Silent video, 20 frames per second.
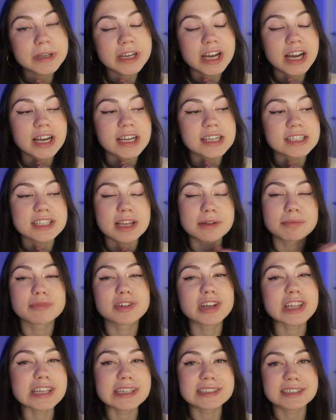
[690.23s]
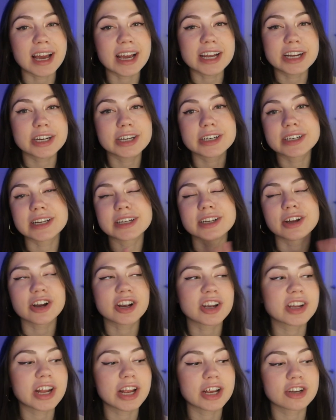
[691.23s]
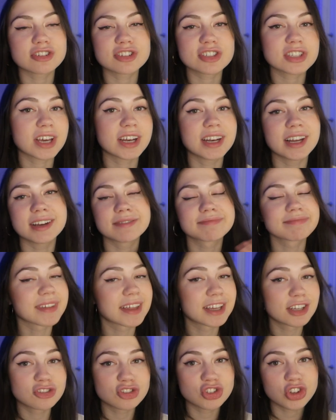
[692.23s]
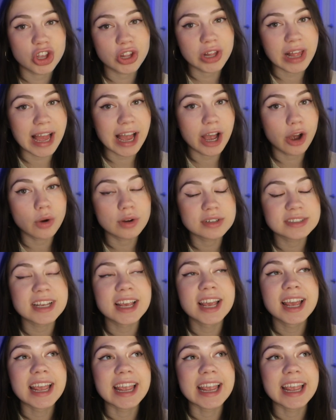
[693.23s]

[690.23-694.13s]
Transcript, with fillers: because I'm really tired and Ari and I are just gonna chill out,